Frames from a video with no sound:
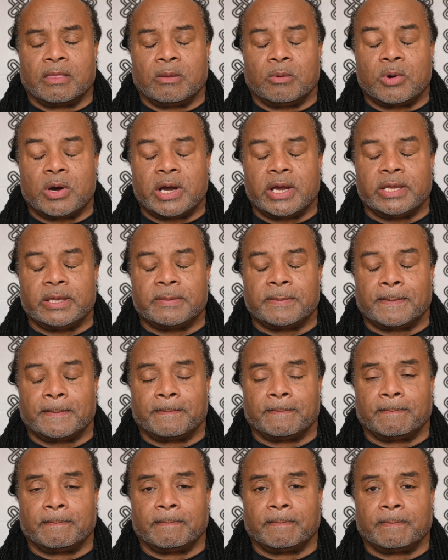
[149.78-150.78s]
Why?
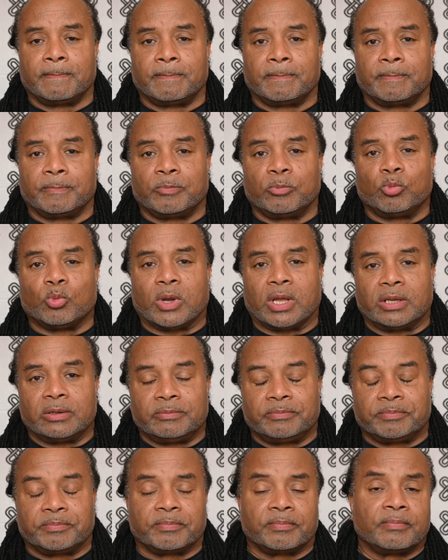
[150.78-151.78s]
Well,
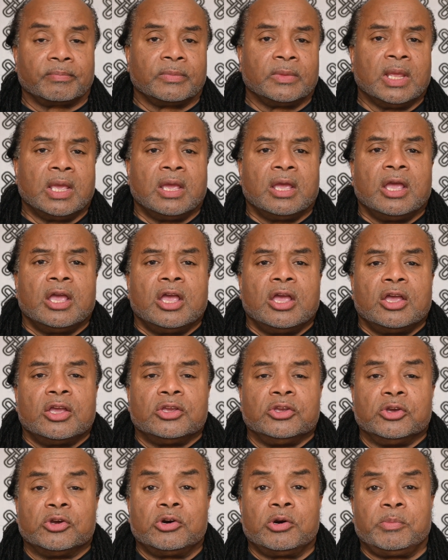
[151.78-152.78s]

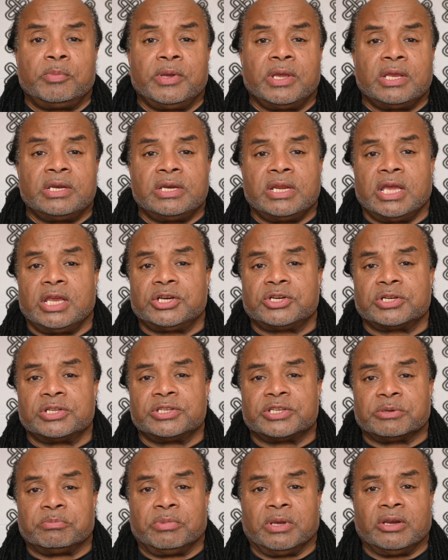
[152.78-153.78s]
European
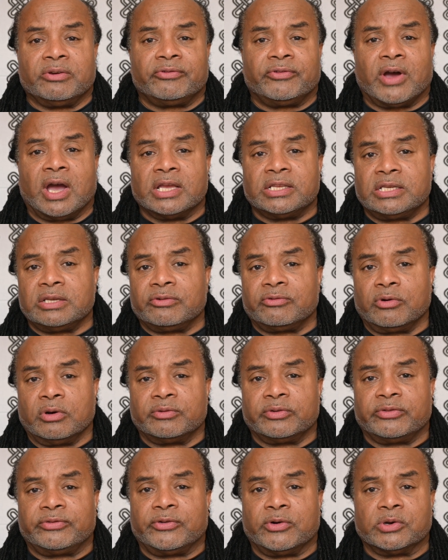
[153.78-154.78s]
nations have been fighting for
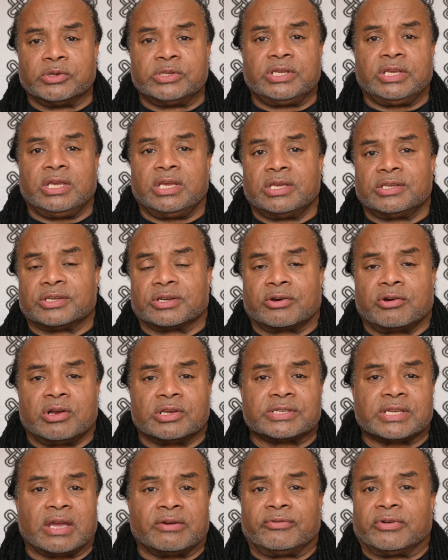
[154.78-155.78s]
over 40 years
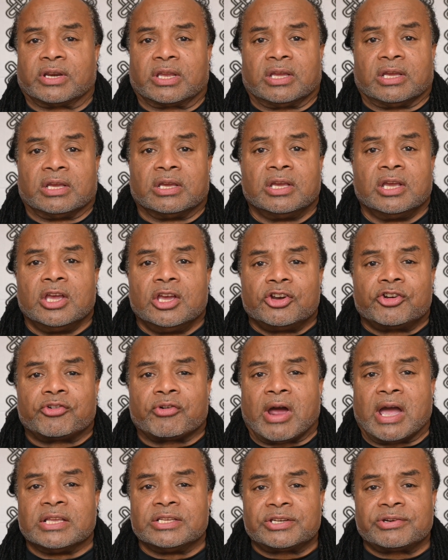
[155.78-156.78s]
across Africa,
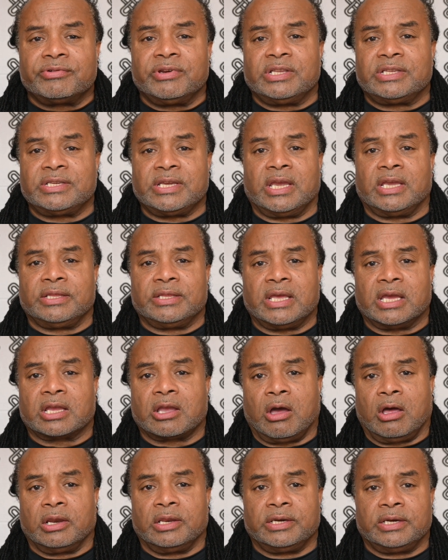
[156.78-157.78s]
trying to retain their
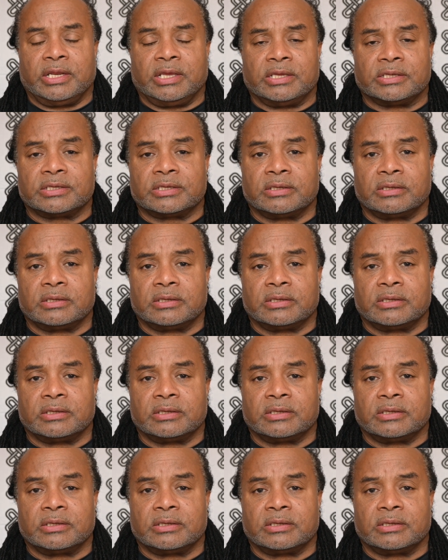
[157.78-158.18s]
colonies,